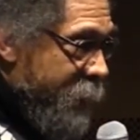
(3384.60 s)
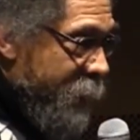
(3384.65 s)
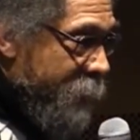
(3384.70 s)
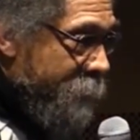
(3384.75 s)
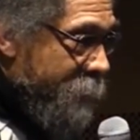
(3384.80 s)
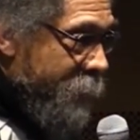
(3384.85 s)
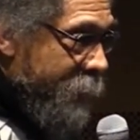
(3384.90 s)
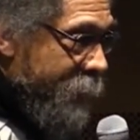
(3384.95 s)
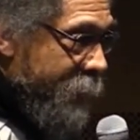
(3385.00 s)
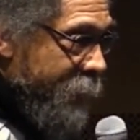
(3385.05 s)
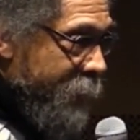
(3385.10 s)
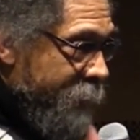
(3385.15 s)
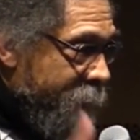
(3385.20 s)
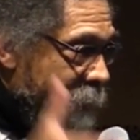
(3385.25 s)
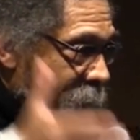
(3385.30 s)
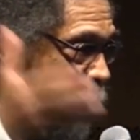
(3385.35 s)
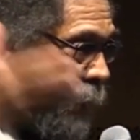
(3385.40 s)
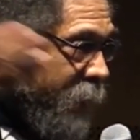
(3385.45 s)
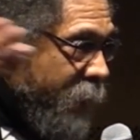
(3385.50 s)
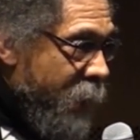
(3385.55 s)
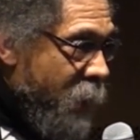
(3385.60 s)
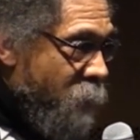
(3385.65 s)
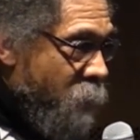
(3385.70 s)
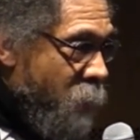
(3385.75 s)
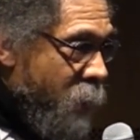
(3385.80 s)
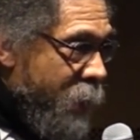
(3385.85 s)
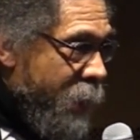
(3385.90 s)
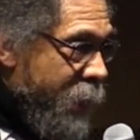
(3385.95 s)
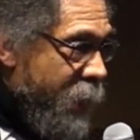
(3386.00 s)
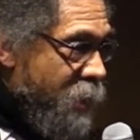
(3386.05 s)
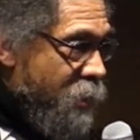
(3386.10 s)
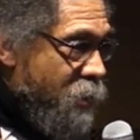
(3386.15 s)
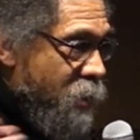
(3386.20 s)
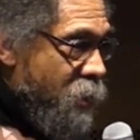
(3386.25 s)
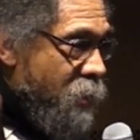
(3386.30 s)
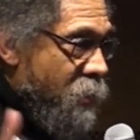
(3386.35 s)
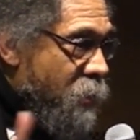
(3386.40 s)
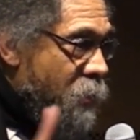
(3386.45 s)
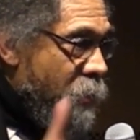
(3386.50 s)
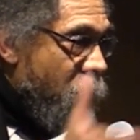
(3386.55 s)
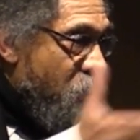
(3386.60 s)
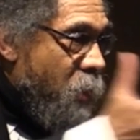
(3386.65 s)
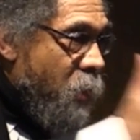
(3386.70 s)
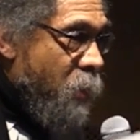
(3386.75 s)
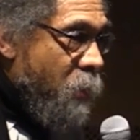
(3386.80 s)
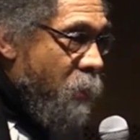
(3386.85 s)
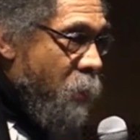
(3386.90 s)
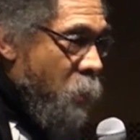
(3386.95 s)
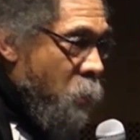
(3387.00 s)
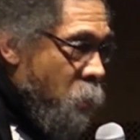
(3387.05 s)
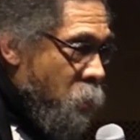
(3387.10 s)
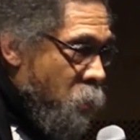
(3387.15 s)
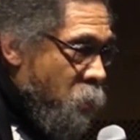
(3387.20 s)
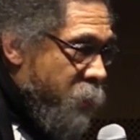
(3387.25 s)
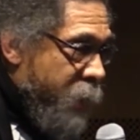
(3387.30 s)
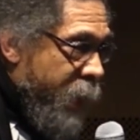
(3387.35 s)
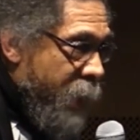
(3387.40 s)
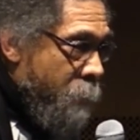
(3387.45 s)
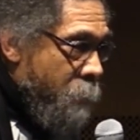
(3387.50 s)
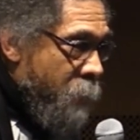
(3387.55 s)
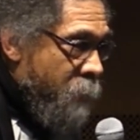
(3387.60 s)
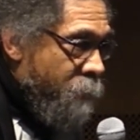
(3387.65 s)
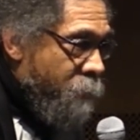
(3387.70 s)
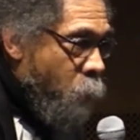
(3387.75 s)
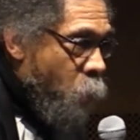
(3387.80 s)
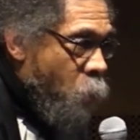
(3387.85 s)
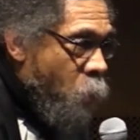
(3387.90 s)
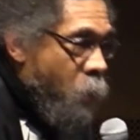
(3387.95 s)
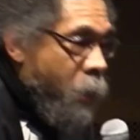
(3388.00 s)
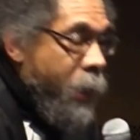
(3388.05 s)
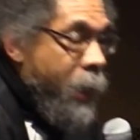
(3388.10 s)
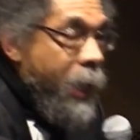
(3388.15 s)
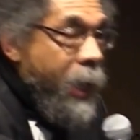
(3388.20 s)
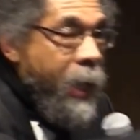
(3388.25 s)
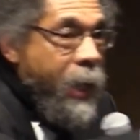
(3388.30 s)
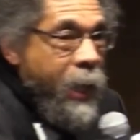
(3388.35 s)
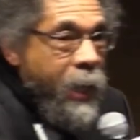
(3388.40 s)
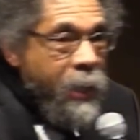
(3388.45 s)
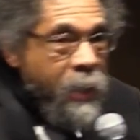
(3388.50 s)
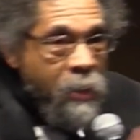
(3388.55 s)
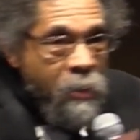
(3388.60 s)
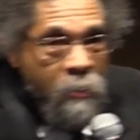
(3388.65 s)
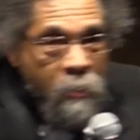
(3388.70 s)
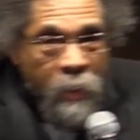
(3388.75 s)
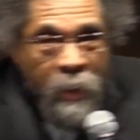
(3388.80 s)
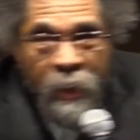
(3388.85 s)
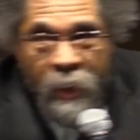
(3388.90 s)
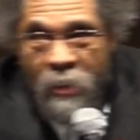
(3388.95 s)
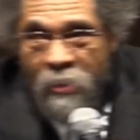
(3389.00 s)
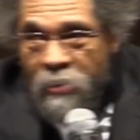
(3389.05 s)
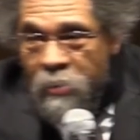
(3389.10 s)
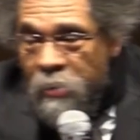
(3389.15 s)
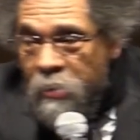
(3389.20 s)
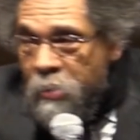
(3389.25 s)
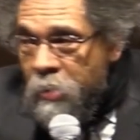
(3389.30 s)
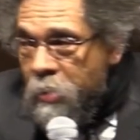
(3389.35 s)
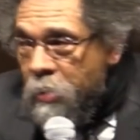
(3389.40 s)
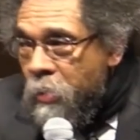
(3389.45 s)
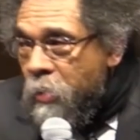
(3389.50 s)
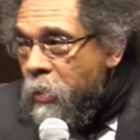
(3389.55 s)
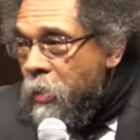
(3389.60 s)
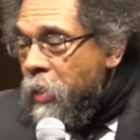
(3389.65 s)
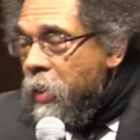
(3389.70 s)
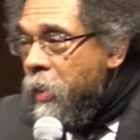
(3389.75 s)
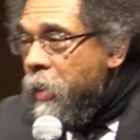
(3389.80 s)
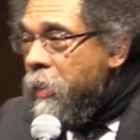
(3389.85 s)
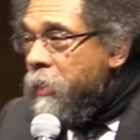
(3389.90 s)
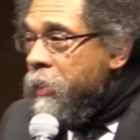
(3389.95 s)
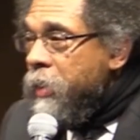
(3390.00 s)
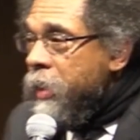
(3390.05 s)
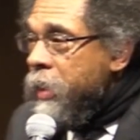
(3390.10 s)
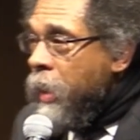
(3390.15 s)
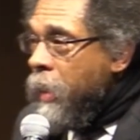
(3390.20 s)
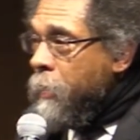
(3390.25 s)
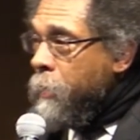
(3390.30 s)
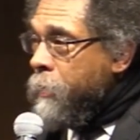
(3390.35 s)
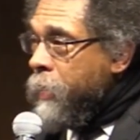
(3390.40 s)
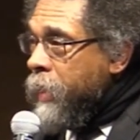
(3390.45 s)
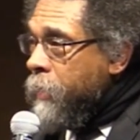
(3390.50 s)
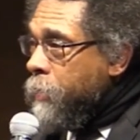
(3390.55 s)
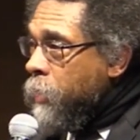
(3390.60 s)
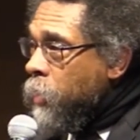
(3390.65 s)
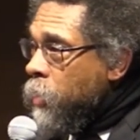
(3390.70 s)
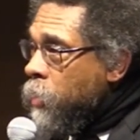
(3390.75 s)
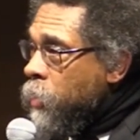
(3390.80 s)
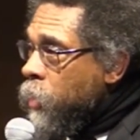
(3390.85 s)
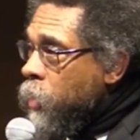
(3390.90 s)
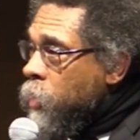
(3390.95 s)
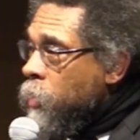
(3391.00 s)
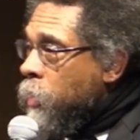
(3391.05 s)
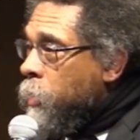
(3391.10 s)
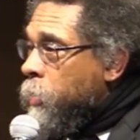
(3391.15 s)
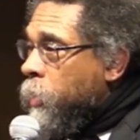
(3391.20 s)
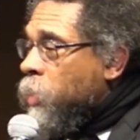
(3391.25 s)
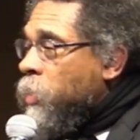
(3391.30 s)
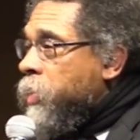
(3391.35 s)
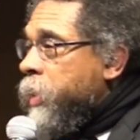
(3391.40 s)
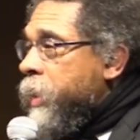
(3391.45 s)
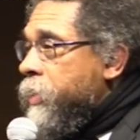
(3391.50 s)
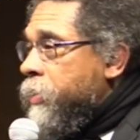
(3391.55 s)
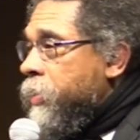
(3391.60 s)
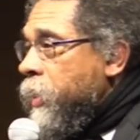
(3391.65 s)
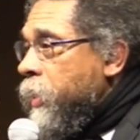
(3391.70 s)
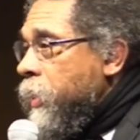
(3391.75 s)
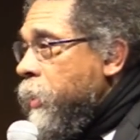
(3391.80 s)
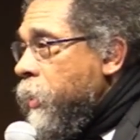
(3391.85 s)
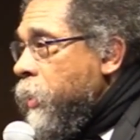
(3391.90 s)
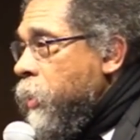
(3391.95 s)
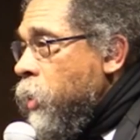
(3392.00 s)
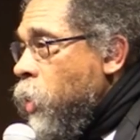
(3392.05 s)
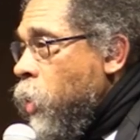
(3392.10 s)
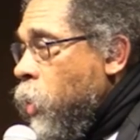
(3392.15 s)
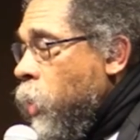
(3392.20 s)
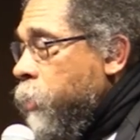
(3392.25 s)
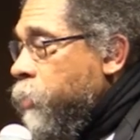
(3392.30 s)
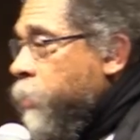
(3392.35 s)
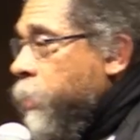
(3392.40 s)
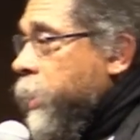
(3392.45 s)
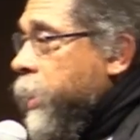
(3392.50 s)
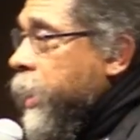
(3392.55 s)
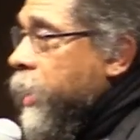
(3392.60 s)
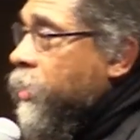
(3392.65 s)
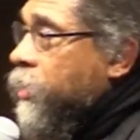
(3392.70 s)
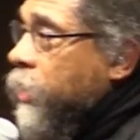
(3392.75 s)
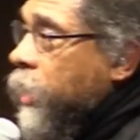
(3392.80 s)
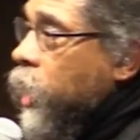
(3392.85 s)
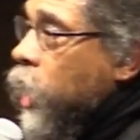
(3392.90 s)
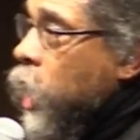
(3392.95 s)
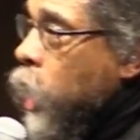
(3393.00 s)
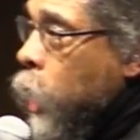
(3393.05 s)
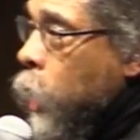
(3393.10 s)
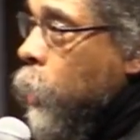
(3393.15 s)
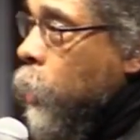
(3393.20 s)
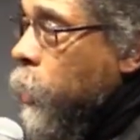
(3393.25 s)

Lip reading: to live in relation to those who came before and in relation to the young people who you will bequeath your tradition to.